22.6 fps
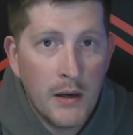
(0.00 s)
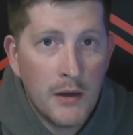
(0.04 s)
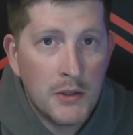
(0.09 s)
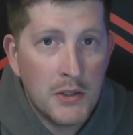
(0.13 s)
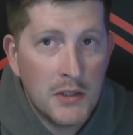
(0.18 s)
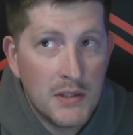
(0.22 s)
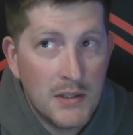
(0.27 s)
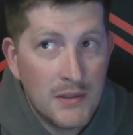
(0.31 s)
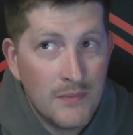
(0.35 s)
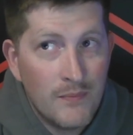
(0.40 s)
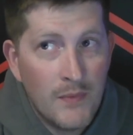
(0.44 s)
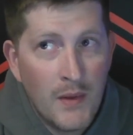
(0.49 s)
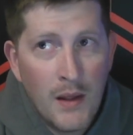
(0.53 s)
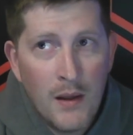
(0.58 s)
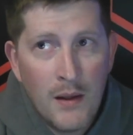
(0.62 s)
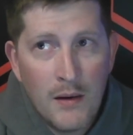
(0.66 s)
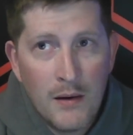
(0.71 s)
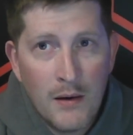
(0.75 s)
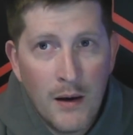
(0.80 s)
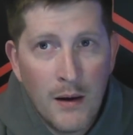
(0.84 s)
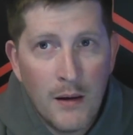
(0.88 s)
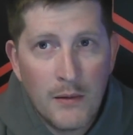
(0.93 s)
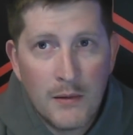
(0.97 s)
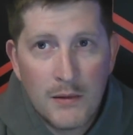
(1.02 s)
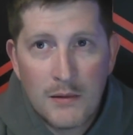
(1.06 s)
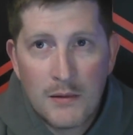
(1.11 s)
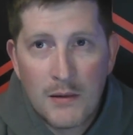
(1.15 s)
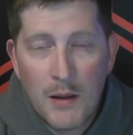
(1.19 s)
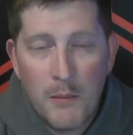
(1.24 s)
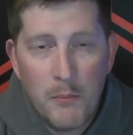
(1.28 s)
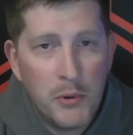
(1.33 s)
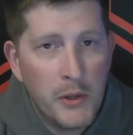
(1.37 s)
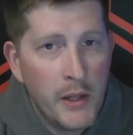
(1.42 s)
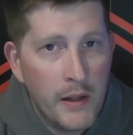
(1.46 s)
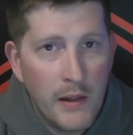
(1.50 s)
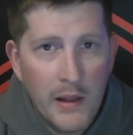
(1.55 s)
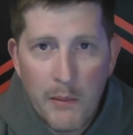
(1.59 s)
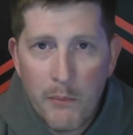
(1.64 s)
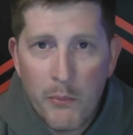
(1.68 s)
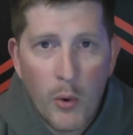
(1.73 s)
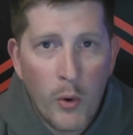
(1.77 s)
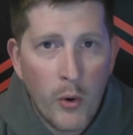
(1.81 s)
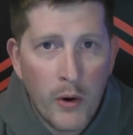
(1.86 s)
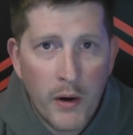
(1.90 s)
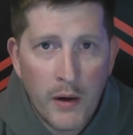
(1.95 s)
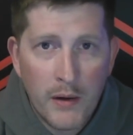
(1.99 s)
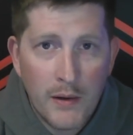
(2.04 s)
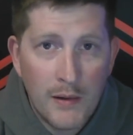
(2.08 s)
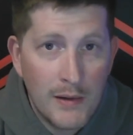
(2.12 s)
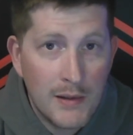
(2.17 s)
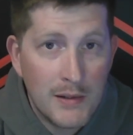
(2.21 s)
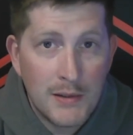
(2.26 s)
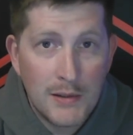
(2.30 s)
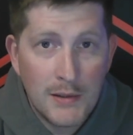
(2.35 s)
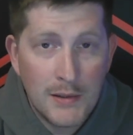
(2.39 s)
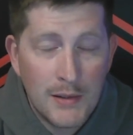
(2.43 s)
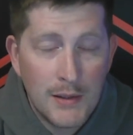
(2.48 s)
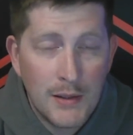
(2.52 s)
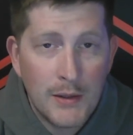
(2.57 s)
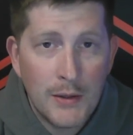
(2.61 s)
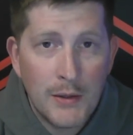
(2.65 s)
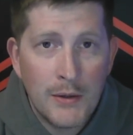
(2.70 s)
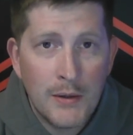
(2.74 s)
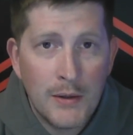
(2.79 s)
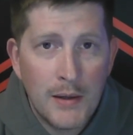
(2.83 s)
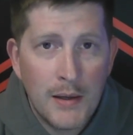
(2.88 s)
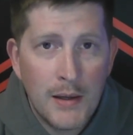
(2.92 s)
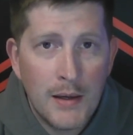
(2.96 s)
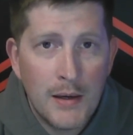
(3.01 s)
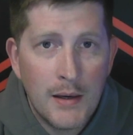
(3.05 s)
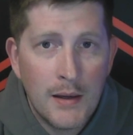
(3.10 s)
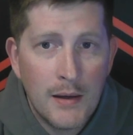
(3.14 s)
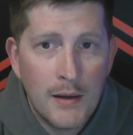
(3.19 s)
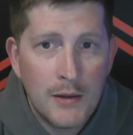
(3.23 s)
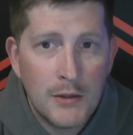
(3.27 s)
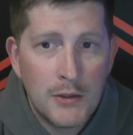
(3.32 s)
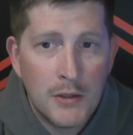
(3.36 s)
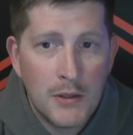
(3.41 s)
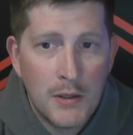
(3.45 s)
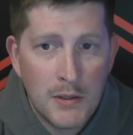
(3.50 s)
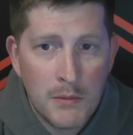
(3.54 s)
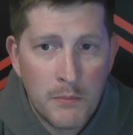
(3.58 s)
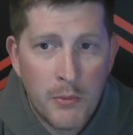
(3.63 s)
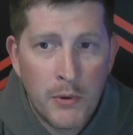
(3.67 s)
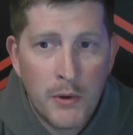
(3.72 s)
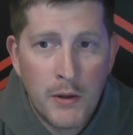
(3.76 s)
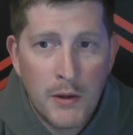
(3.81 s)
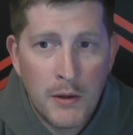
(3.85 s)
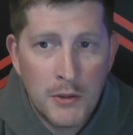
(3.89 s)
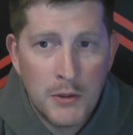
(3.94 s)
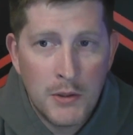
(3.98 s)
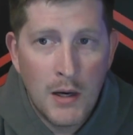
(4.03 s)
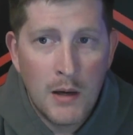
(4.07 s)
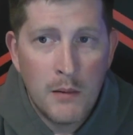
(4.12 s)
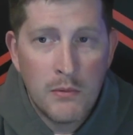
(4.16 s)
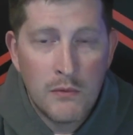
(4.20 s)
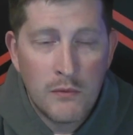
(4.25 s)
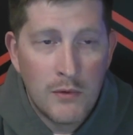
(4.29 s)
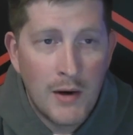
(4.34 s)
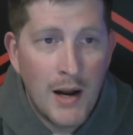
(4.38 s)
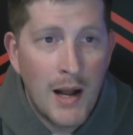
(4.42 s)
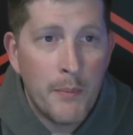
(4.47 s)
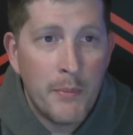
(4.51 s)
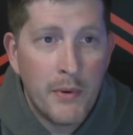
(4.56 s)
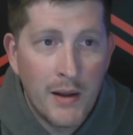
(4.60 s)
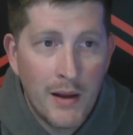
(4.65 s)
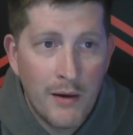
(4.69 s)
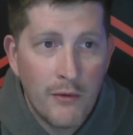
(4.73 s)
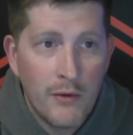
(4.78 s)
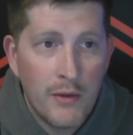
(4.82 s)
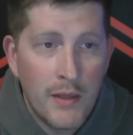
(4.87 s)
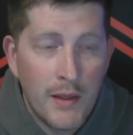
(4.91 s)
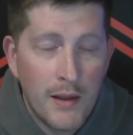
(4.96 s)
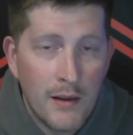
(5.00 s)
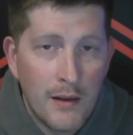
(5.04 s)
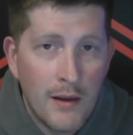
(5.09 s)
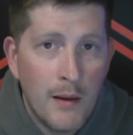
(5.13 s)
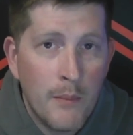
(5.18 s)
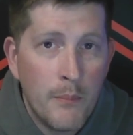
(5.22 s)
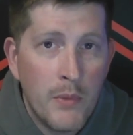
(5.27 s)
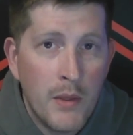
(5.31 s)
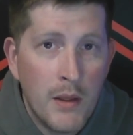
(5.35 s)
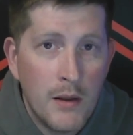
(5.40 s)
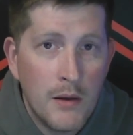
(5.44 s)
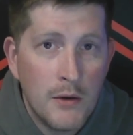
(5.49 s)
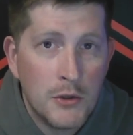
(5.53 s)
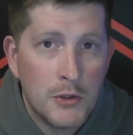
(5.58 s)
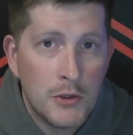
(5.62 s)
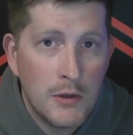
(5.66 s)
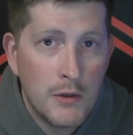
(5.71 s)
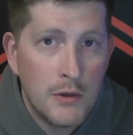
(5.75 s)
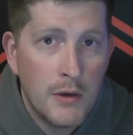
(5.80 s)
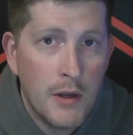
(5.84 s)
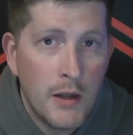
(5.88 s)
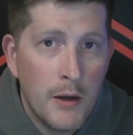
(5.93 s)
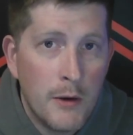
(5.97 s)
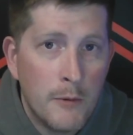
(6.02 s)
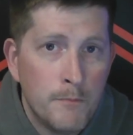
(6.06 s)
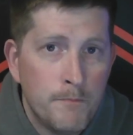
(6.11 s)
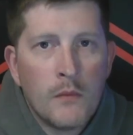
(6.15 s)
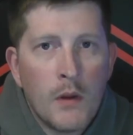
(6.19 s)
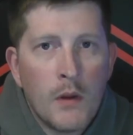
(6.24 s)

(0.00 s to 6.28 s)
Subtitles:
She's not completely boring to listen to, and she does a pretty good job of wrapping everything up that you should know.